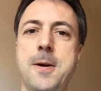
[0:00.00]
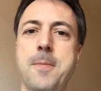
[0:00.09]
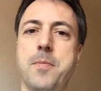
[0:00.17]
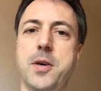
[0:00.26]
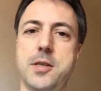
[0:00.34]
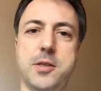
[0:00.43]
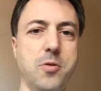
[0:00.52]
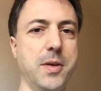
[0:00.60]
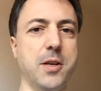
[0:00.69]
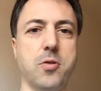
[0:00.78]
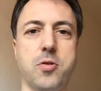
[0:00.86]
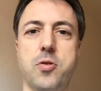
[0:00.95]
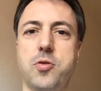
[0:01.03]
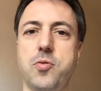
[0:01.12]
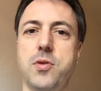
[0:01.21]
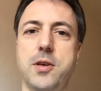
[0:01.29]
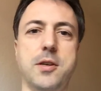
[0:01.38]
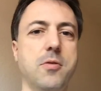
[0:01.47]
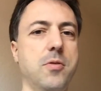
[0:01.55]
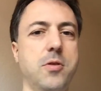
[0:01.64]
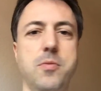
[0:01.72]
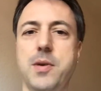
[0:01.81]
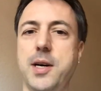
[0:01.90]
But assuming you could do that,
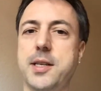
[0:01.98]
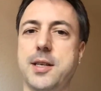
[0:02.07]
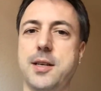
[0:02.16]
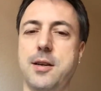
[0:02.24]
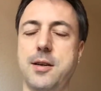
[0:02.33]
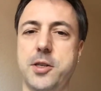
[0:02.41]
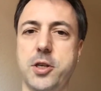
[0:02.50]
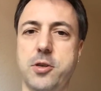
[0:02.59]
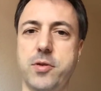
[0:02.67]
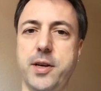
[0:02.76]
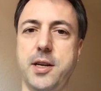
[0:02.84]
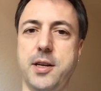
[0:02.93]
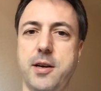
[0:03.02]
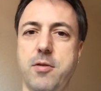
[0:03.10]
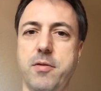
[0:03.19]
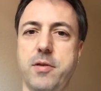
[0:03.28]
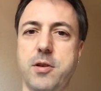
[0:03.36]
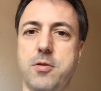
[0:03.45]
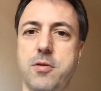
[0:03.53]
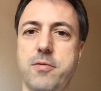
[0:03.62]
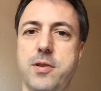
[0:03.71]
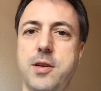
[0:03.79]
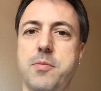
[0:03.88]
you might get a larger training error with a
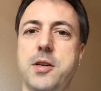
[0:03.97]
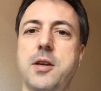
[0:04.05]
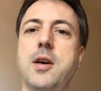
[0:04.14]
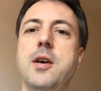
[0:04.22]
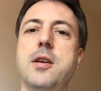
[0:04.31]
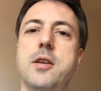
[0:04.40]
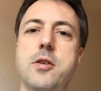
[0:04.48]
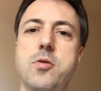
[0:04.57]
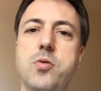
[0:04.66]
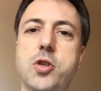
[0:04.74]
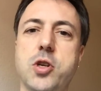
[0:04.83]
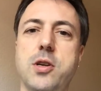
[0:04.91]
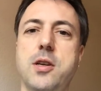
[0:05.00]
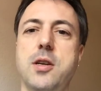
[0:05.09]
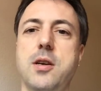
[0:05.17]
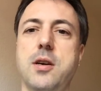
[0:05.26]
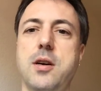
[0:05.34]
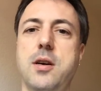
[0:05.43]
ConvNet, but usually